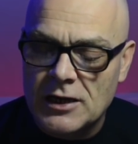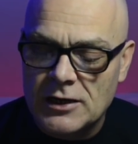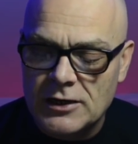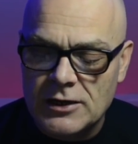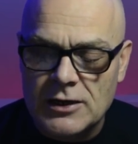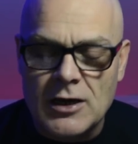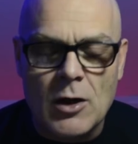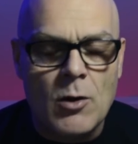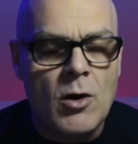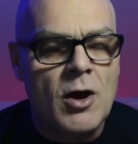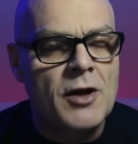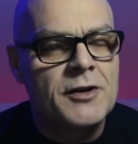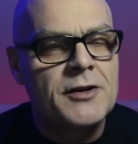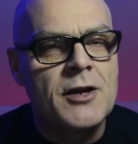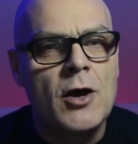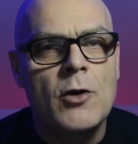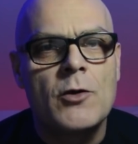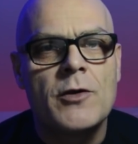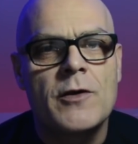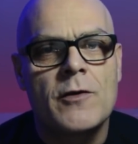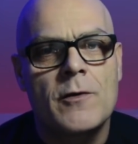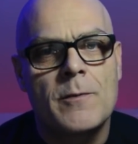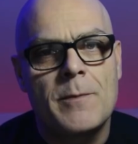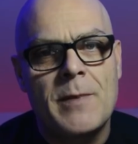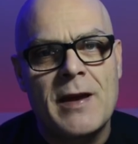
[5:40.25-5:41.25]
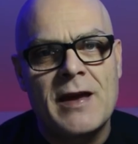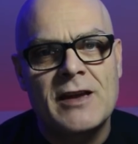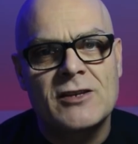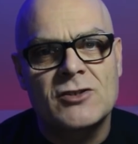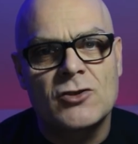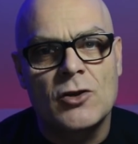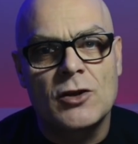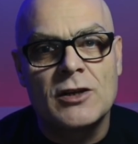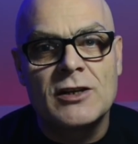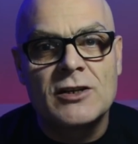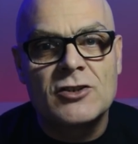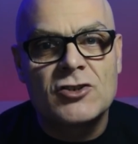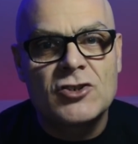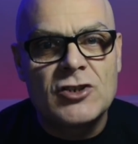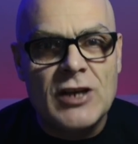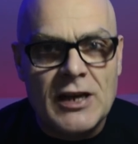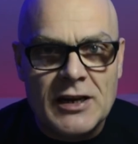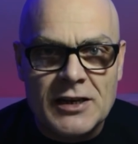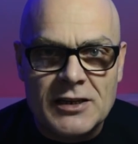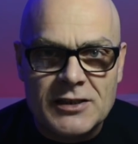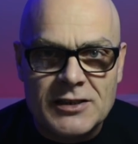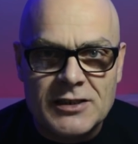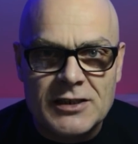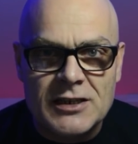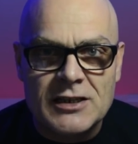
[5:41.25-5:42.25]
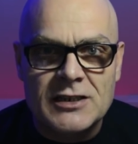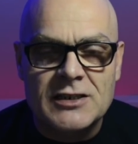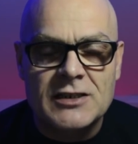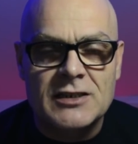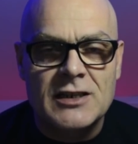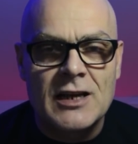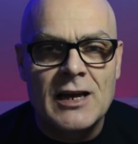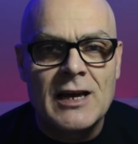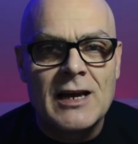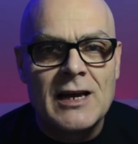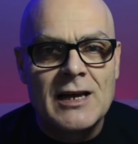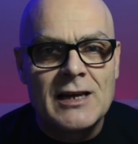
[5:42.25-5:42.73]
you know, I know there are bands like Genesis,